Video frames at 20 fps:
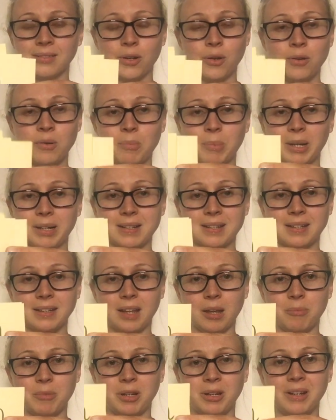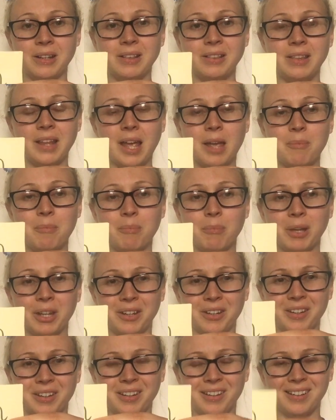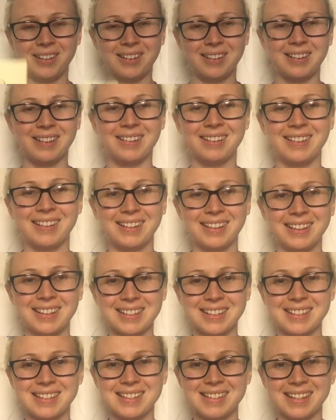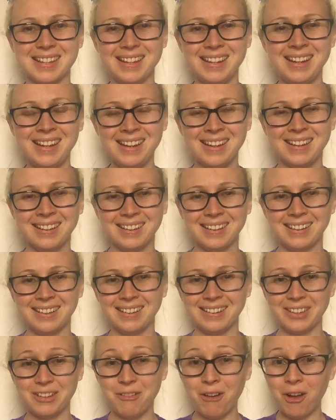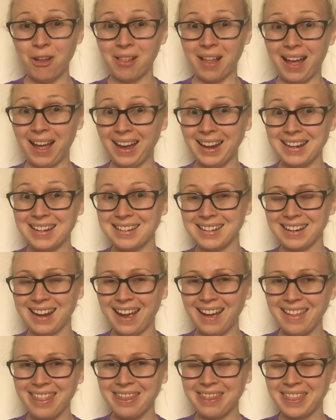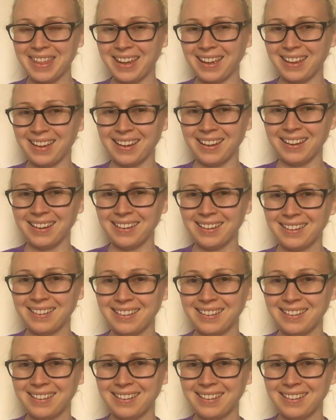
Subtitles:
Oh, back to lemon. Lemon. See? They're all hiding, aren't they?